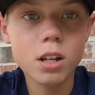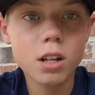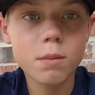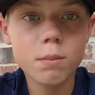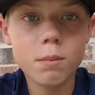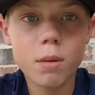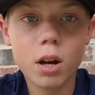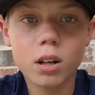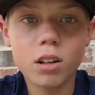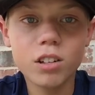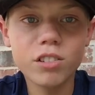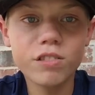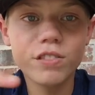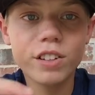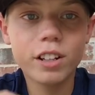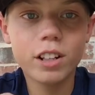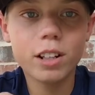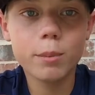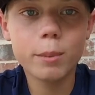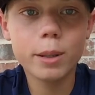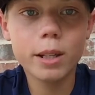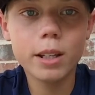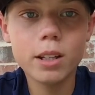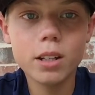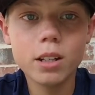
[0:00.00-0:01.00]

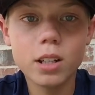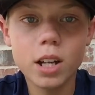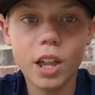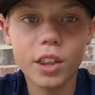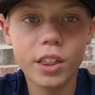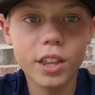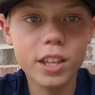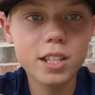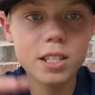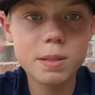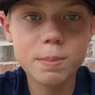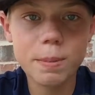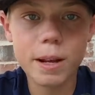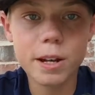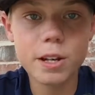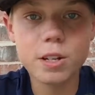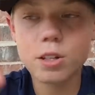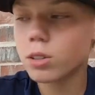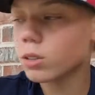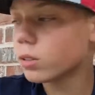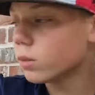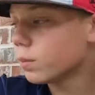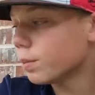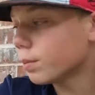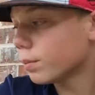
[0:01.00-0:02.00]
monofilament, nothing
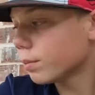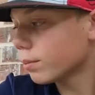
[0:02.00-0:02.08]
special.